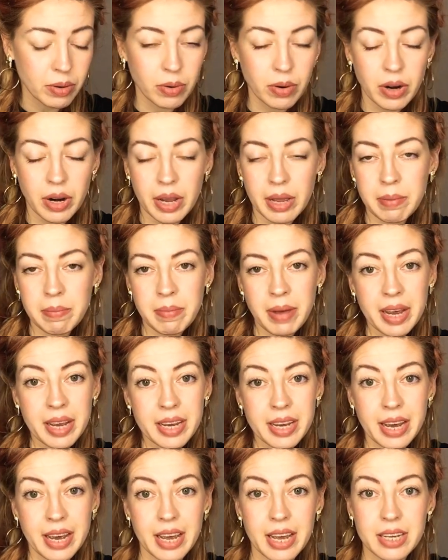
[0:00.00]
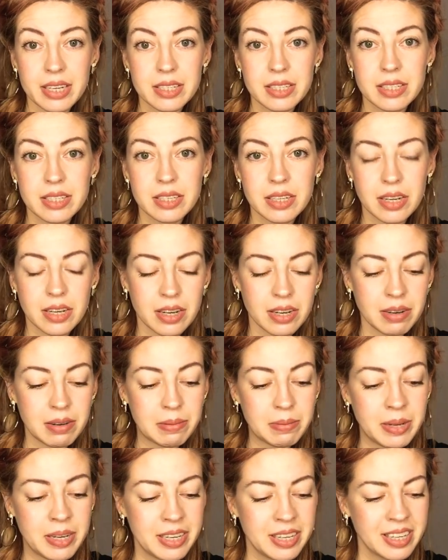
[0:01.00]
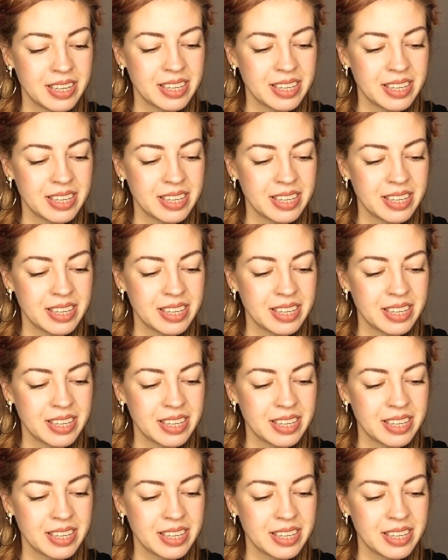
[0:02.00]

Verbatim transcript: or in my case um,